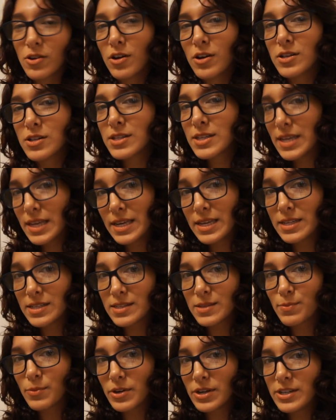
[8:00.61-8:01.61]
called
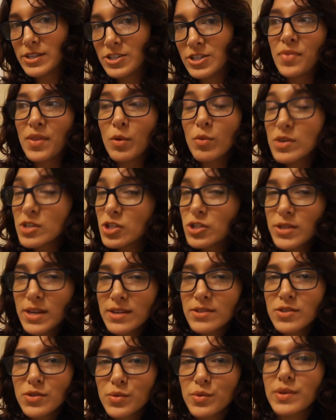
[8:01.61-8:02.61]
Kingsbridge, which
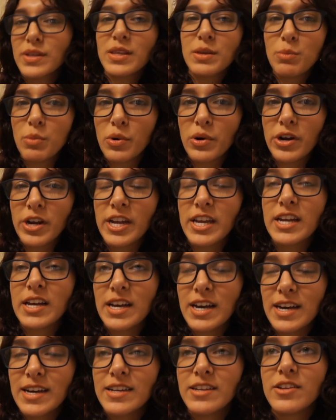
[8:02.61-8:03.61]
sounds really boring,
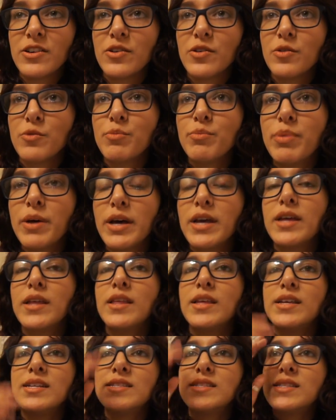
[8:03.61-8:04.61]
I know, but
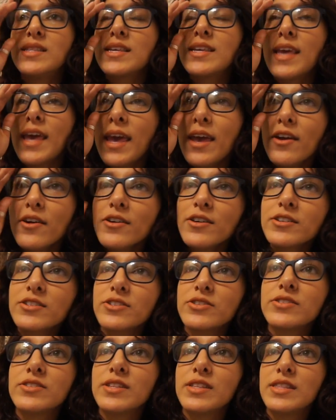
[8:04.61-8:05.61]
it's the
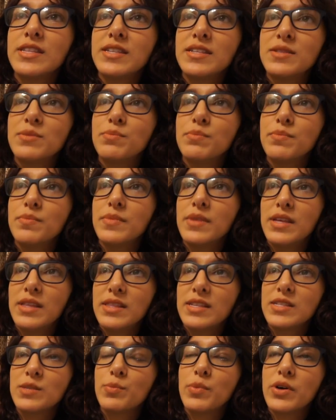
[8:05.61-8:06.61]
characters in these in
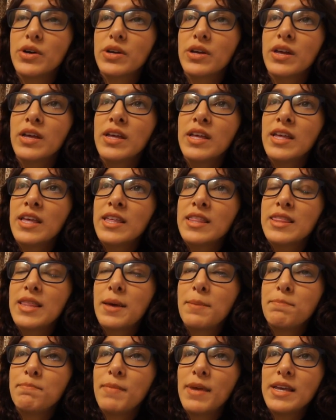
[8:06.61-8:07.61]
this book
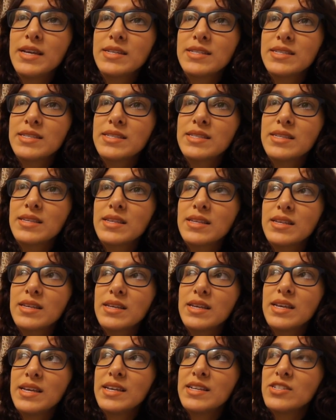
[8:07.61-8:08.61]
that makes
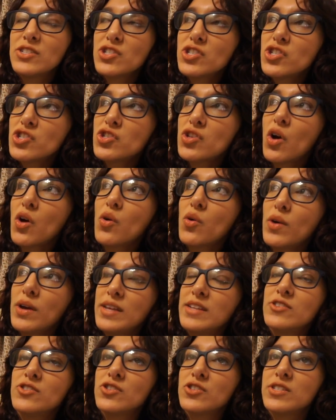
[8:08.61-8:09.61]
it so
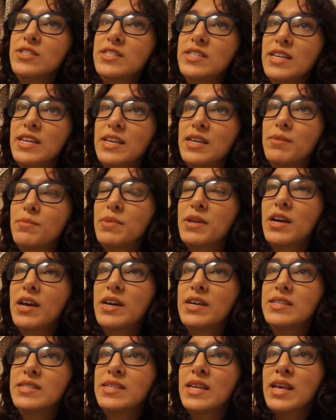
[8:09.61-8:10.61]
interesting,
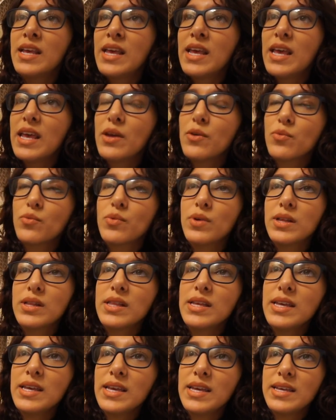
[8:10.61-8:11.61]
because it
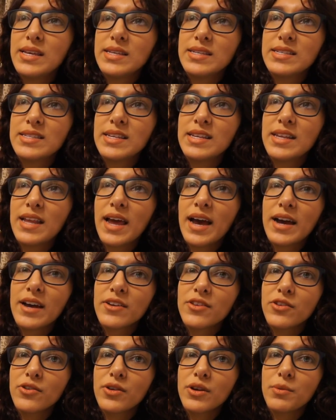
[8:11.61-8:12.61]
really is an
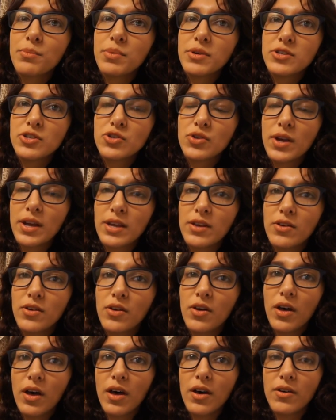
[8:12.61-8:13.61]
accurate
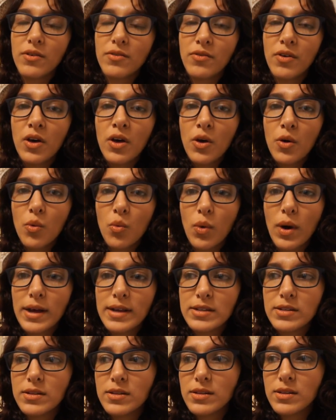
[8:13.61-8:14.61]
portrayal of
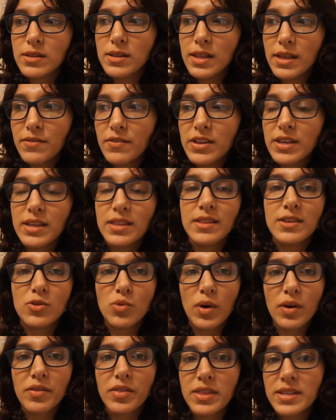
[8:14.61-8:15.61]
what living in the
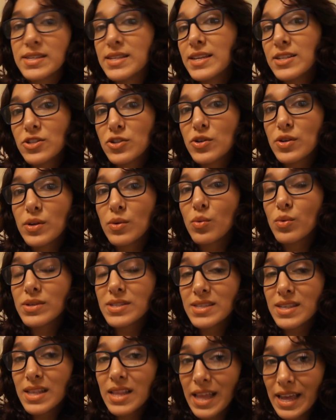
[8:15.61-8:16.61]
12th century
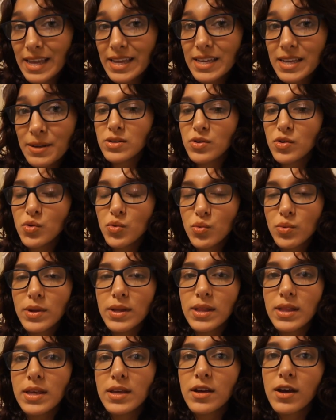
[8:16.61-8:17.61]
was like. You
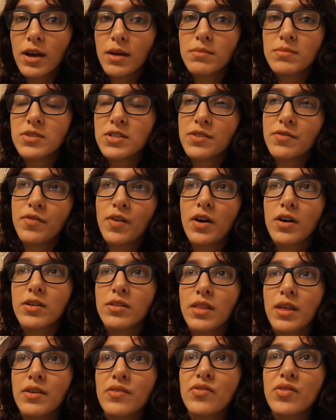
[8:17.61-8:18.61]
really come to fall
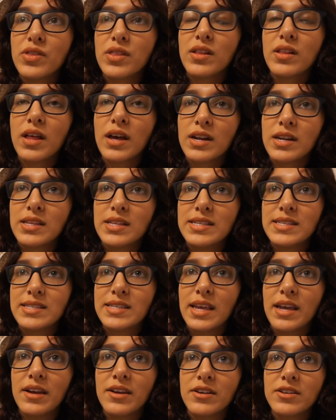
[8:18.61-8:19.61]
in love with a lot of these
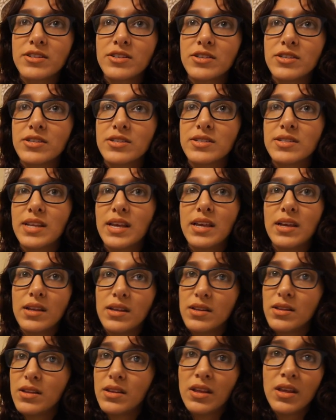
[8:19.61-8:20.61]
characters,
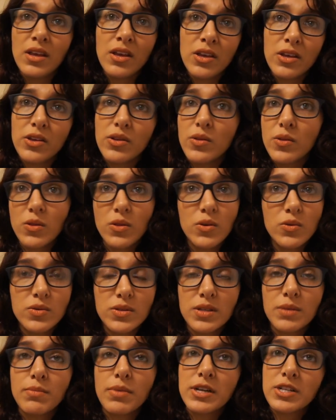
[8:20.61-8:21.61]
and you
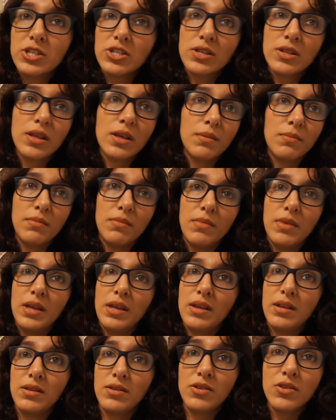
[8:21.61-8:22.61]
lose a bunch of them
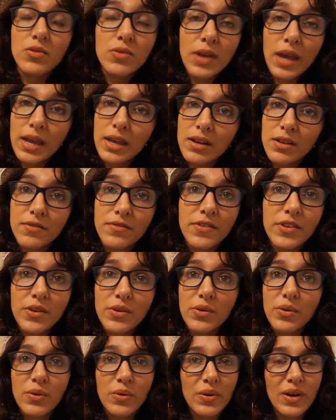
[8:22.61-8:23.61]
and you gain a
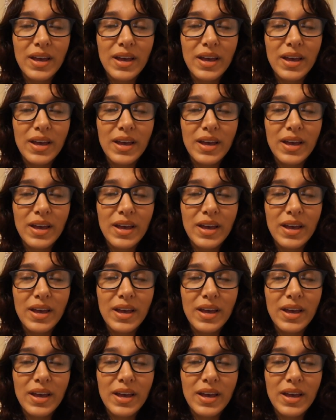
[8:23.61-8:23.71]
few.